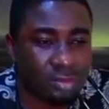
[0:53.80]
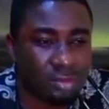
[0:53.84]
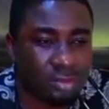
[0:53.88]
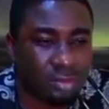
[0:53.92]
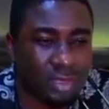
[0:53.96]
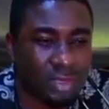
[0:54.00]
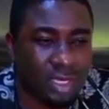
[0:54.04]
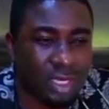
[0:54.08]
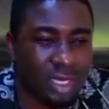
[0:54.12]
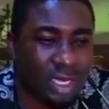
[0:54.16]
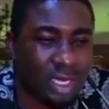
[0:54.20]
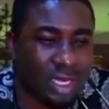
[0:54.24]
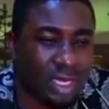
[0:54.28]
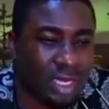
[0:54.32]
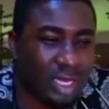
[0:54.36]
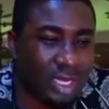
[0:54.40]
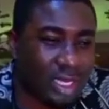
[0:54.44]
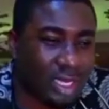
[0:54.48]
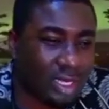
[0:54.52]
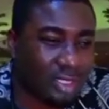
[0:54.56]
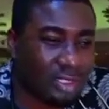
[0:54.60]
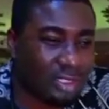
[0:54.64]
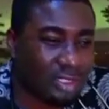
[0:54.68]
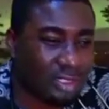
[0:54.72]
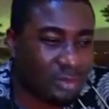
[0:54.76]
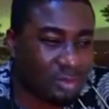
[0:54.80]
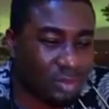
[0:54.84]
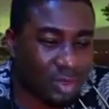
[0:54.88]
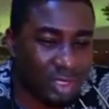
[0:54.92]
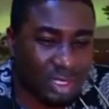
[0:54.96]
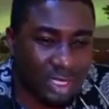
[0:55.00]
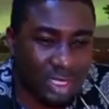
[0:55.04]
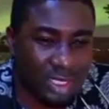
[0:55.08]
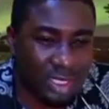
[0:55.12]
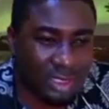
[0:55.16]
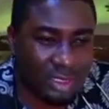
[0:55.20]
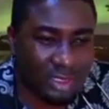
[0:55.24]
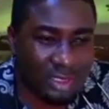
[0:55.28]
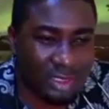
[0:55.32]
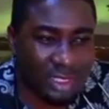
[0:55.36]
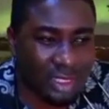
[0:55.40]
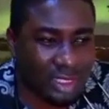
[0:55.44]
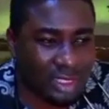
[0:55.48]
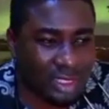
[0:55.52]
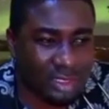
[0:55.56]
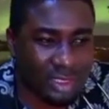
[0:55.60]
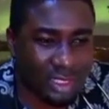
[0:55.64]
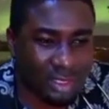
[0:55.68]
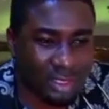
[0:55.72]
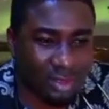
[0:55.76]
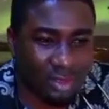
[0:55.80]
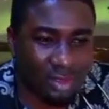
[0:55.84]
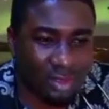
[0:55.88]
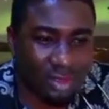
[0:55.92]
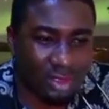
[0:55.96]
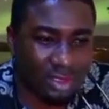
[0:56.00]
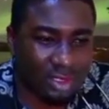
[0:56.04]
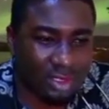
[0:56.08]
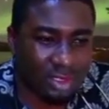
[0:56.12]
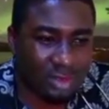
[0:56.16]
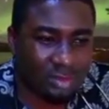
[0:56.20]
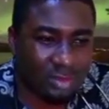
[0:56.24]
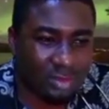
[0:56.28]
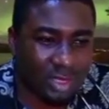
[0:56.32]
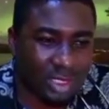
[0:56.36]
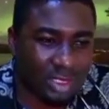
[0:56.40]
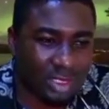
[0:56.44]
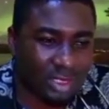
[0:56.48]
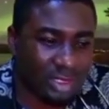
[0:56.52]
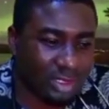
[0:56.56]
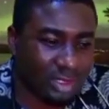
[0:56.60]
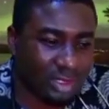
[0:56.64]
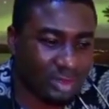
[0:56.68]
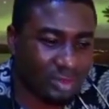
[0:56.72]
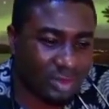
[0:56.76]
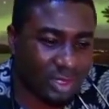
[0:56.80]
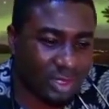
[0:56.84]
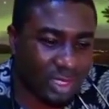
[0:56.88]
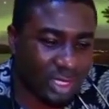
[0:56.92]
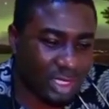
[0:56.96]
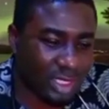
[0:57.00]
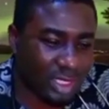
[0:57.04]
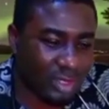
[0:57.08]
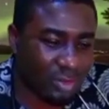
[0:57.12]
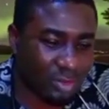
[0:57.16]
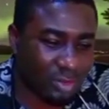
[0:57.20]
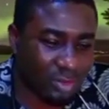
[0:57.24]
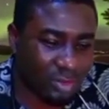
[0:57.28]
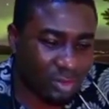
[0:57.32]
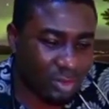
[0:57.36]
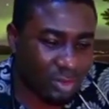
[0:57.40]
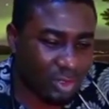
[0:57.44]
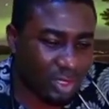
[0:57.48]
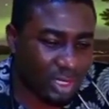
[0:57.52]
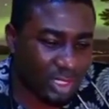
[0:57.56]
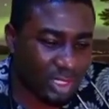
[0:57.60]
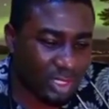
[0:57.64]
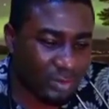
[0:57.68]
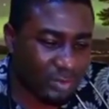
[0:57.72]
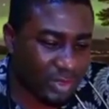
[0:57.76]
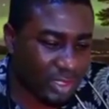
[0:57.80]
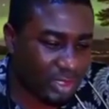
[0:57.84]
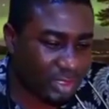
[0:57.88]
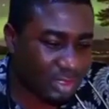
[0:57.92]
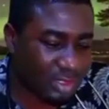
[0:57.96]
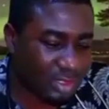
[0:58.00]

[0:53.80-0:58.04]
all this modern day technology in medicine where they will connect the person